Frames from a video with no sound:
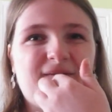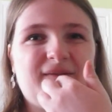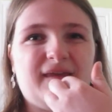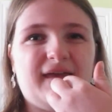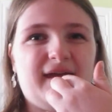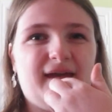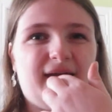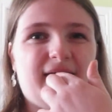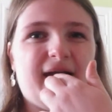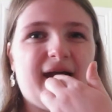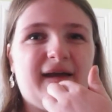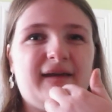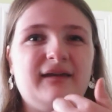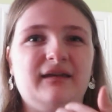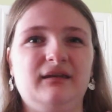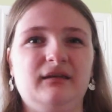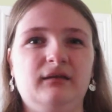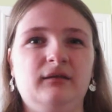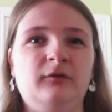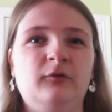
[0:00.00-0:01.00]
like I
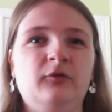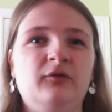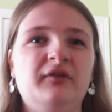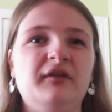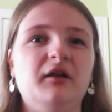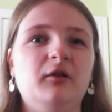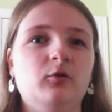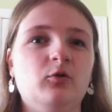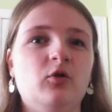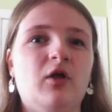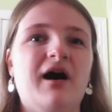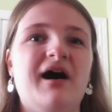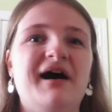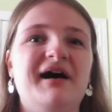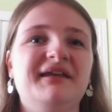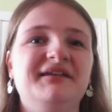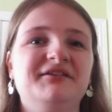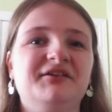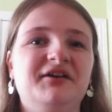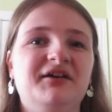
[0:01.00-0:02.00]
can use it a
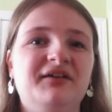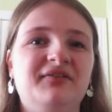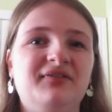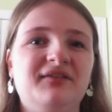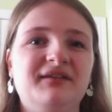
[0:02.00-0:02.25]
lot during